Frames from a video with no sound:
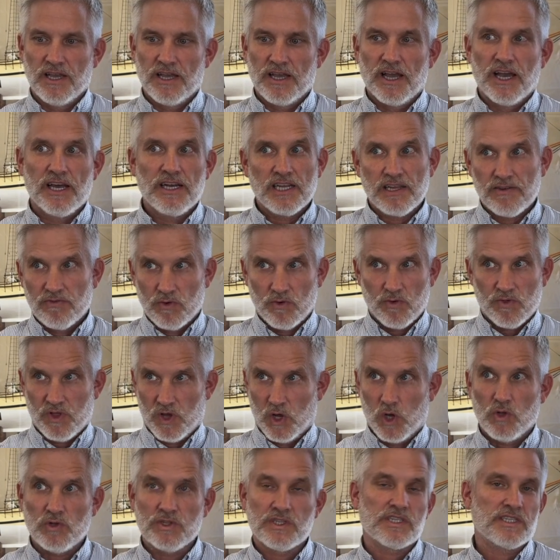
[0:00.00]
And even with the
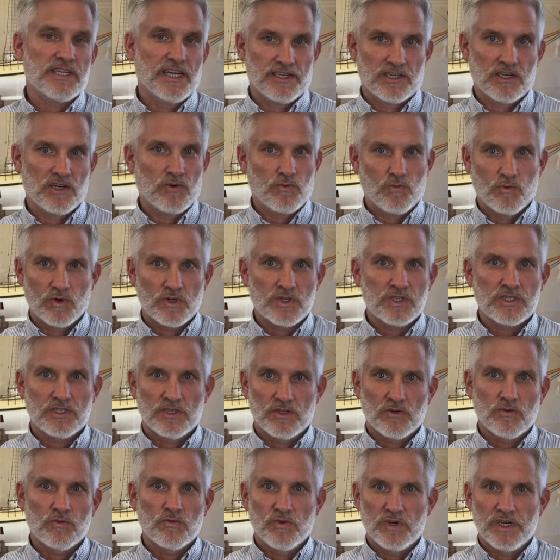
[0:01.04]
Holtz Center, we're
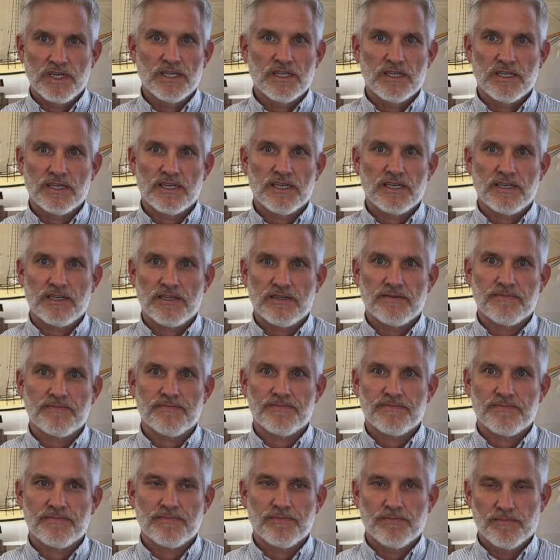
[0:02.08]
still really
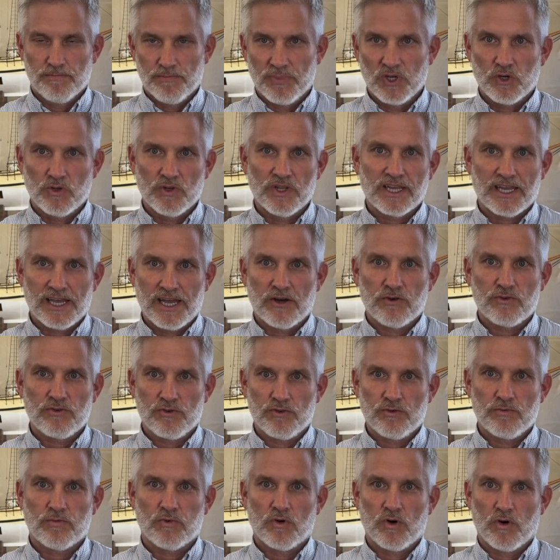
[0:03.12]
building out
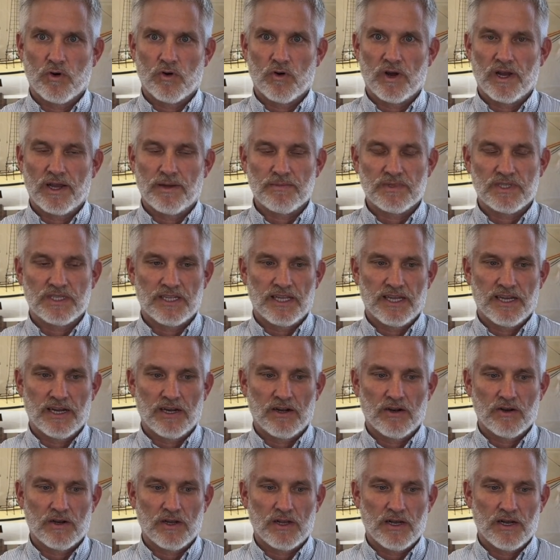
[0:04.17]
new programs
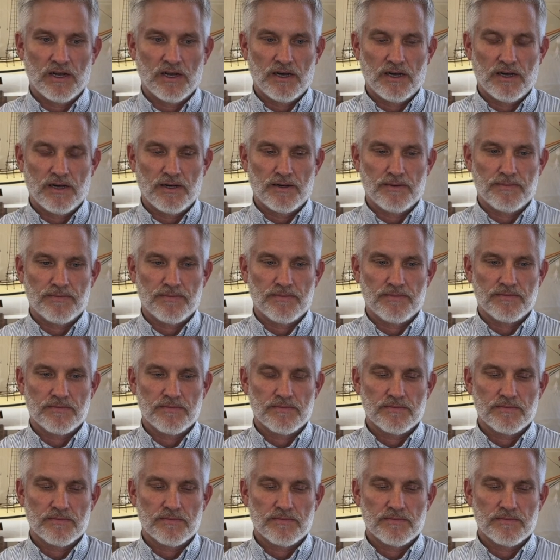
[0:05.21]
there. Um,